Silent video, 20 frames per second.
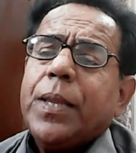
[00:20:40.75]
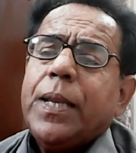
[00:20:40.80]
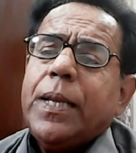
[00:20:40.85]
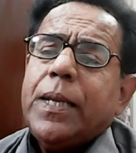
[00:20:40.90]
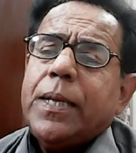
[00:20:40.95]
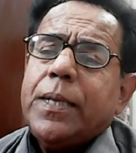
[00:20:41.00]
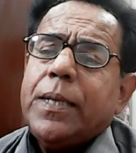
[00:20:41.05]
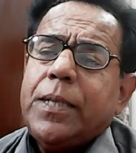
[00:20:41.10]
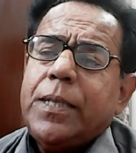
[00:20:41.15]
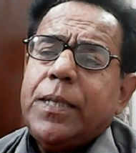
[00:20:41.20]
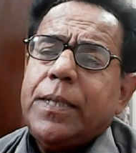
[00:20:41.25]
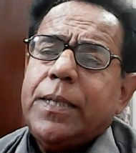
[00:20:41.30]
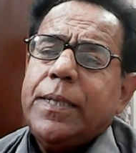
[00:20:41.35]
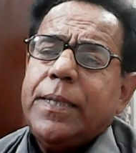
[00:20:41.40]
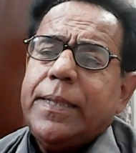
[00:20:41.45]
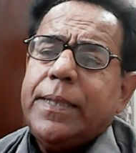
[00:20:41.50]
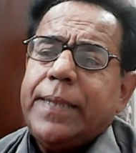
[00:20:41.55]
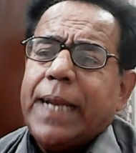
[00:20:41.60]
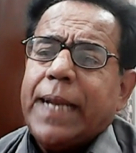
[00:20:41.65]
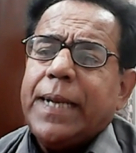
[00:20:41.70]

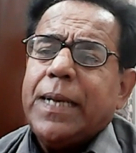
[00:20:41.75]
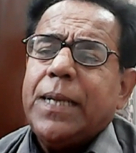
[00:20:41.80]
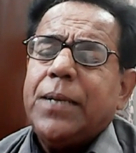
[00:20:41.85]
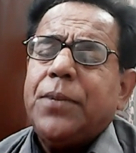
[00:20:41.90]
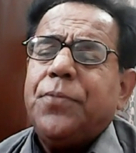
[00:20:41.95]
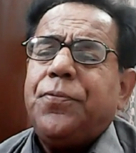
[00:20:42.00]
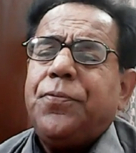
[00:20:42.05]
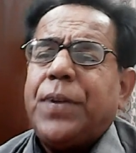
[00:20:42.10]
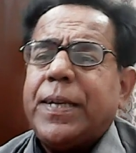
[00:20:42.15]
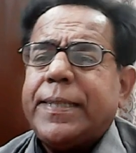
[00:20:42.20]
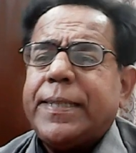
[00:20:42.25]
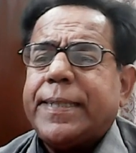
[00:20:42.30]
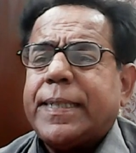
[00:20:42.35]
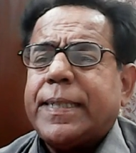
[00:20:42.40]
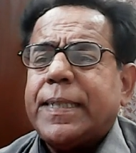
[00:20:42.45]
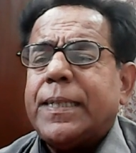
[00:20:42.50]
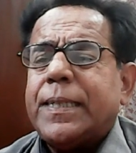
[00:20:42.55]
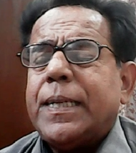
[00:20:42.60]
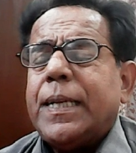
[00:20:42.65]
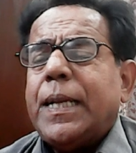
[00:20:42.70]
then first
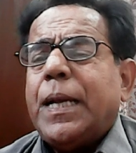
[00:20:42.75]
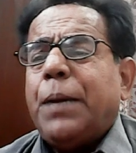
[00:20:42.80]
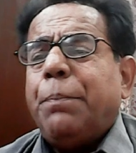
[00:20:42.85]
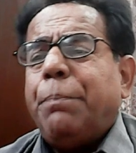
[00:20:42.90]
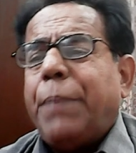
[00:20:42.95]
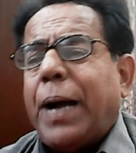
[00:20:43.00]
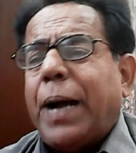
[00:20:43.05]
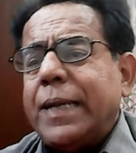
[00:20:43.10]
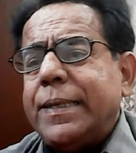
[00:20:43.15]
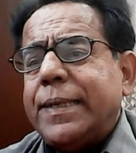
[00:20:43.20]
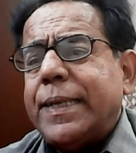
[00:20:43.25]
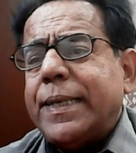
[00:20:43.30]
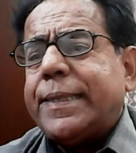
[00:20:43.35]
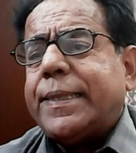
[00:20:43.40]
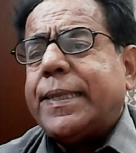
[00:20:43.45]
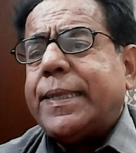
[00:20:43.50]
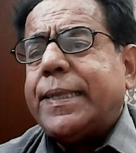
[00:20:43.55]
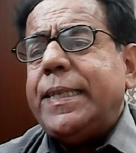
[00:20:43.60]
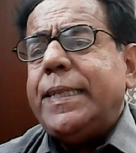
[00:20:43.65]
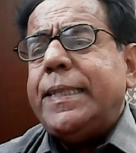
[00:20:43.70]

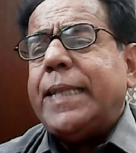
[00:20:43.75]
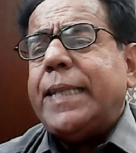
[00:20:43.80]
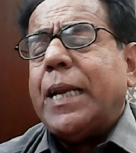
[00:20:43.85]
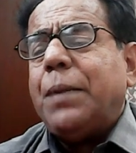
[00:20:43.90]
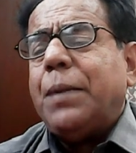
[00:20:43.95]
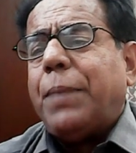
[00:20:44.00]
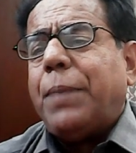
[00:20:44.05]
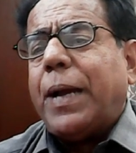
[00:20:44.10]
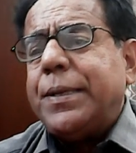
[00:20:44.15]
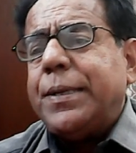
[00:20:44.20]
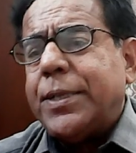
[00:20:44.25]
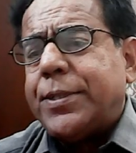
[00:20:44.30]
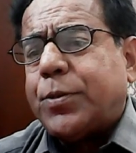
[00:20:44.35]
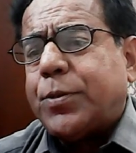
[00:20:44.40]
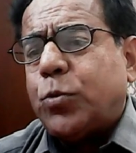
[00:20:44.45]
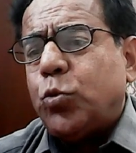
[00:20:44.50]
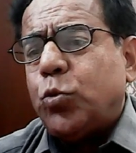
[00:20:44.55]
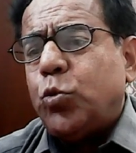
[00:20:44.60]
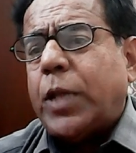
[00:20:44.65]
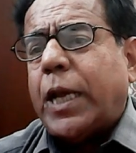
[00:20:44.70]
minus 3, then minus
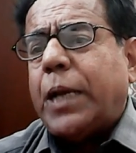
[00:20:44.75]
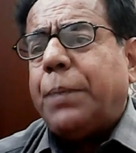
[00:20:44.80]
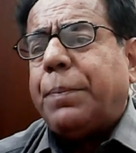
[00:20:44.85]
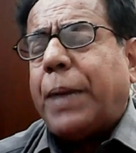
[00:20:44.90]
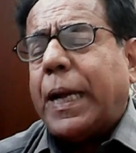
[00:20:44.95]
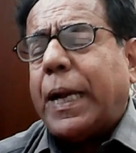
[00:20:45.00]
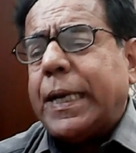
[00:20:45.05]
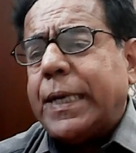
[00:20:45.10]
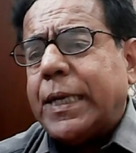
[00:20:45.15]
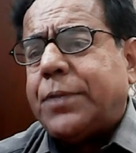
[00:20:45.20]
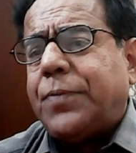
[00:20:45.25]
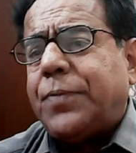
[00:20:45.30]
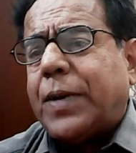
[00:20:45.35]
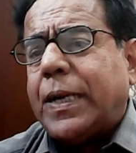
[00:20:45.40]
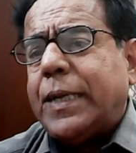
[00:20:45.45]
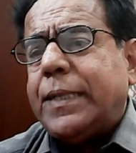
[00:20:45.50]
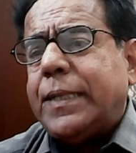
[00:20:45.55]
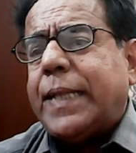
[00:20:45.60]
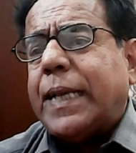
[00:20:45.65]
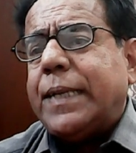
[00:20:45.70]
2, then minus
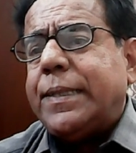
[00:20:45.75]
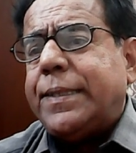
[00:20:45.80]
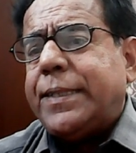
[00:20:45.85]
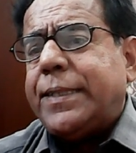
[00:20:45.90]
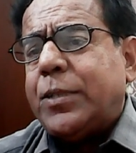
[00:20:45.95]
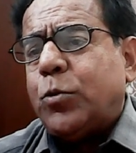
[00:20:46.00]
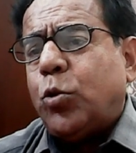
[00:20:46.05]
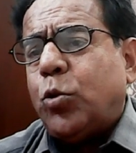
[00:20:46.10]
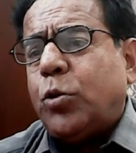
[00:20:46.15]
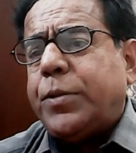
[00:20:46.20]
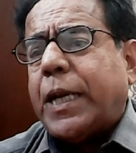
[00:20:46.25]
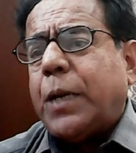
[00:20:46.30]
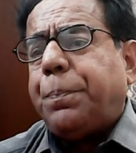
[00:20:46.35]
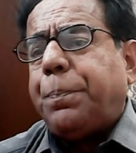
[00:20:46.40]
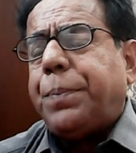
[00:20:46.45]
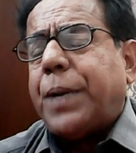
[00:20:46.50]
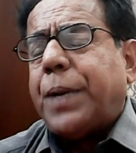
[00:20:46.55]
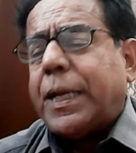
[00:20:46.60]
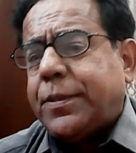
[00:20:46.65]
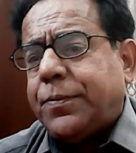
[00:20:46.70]
1, then 0, then
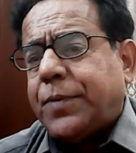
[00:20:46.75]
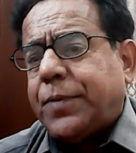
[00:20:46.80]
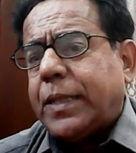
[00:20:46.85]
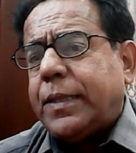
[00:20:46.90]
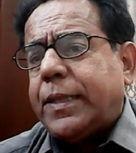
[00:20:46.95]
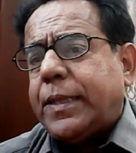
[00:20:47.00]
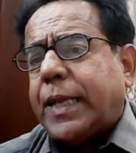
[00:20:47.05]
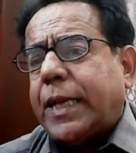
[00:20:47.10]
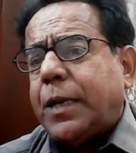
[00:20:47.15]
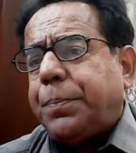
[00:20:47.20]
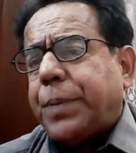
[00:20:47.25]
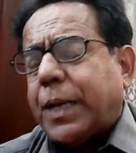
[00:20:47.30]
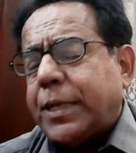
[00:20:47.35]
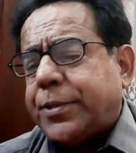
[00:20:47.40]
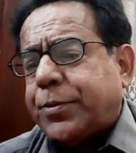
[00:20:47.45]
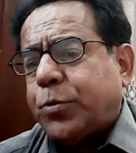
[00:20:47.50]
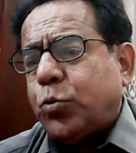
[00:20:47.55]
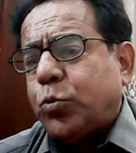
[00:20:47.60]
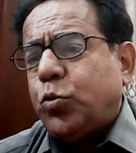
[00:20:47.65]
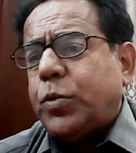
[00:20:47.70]
plus 1, then plus
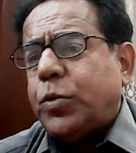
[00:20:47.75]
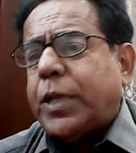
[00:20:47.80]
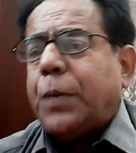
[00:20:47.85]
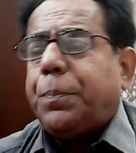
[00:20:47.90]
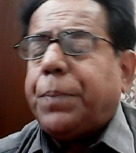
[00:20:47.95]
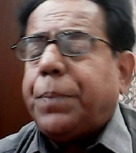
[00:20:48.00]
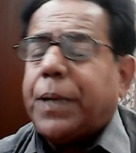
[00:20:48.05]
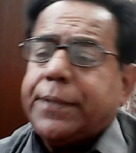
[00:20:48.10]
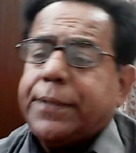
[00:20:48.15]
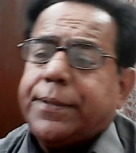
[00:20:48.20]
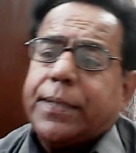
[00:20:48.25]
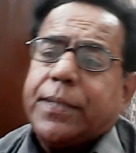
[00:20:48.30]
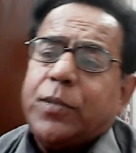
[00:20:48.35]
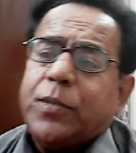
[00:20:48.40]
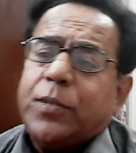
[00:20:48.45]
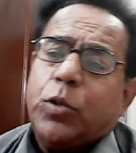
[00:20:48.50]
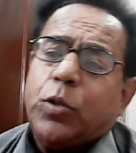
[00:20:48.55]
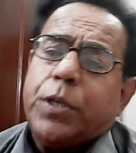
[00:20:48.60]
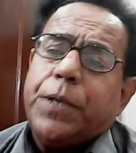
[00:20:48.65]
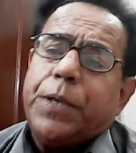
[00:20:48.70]
2, then plus 3.
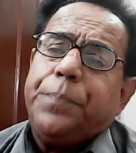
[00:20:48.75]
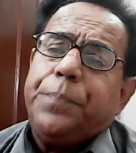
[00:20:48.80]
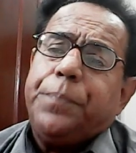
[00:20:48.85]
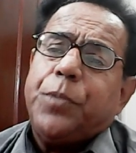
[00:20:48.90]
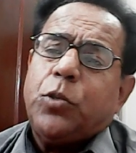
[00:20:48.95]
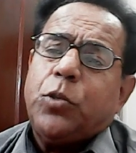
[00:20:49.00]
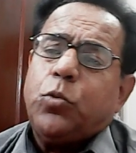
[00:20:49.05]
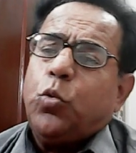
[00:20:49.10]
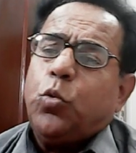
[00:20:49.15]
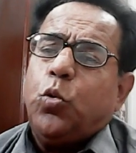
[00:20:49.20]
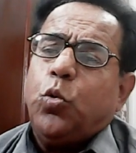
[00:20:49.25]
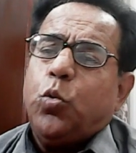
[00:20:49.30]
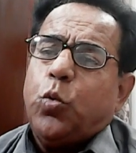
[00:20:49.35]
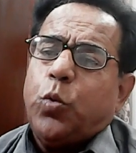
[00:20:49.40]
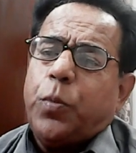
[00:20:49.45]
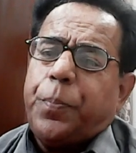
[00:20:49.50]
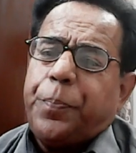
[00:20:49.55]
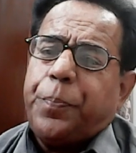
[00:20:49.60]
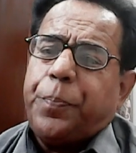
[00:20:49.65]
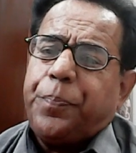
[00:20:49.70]
Okay, so
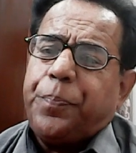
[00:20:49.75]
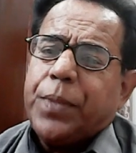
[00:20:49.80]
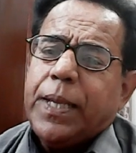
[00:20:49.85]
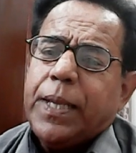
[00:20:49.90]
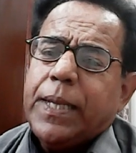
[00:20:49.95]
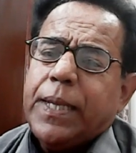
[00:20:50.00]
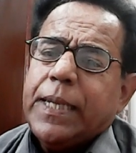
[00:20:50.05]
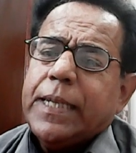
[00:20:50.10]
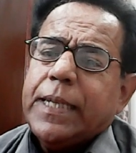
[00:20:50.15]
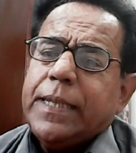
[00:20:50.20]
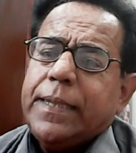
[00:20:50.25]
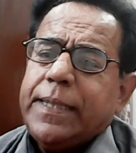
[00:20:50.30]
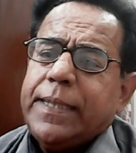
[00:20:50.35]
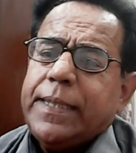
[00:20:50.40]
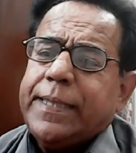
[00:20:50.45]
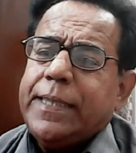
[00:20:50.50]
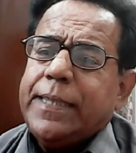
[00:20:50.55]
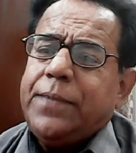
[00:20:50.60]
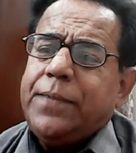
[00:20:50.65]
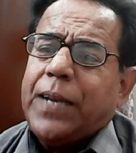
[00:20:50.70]
this
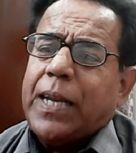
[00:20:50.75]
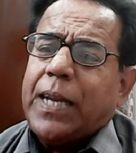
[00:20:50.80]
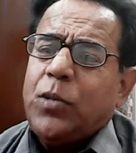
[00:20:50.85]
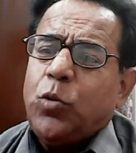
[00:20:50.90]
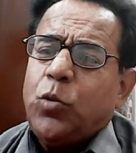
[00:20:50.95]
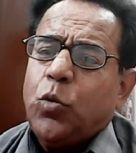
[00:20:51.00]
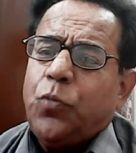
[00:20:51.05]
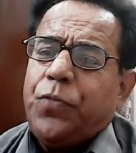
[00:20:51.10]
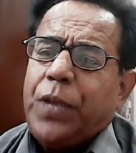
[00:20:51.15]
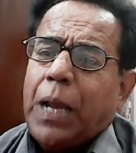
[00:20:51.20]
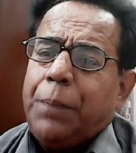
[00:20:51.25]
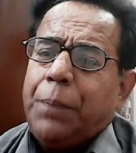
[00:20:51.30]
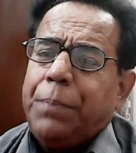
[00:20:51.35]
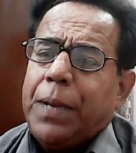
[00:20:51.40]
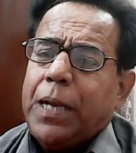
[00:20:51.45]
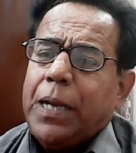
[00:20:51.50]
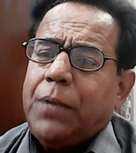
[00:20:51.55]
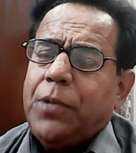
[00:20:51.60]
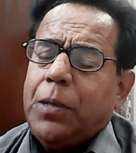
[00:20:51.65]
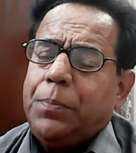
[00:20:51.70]
is the value of
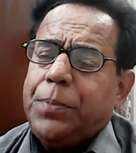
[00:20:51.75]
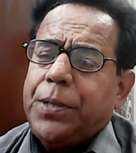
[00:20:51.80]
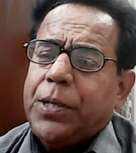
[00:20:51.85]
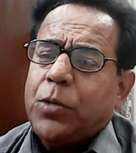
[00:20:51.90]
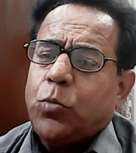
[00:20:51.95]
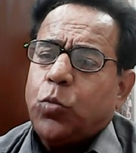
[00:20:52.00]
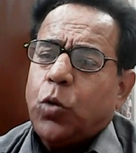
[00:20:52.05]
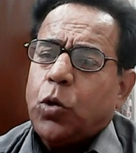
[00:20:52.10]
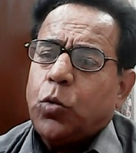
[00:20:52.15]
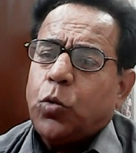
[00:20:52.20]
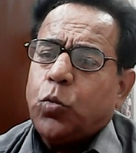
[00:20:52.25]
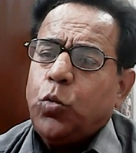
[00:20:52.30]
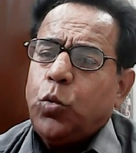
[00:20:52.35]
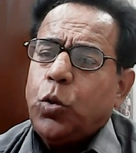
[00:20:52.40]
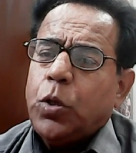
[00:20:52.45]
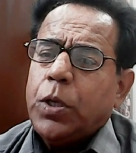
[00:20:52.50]
ML will be equal to